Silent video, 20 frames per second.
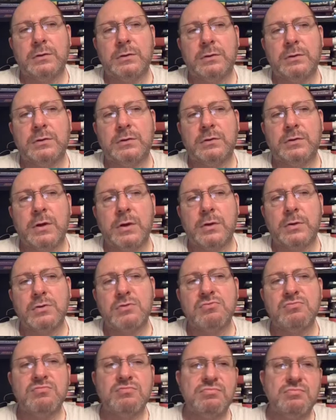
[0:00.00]
So
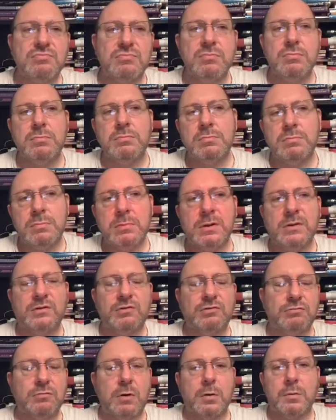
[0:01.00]
it's
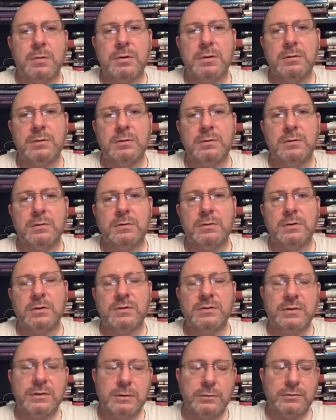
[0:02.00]
growing,
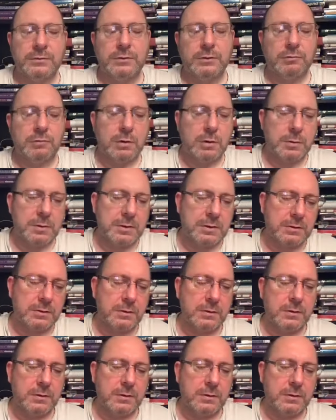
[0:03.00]
continuously growing.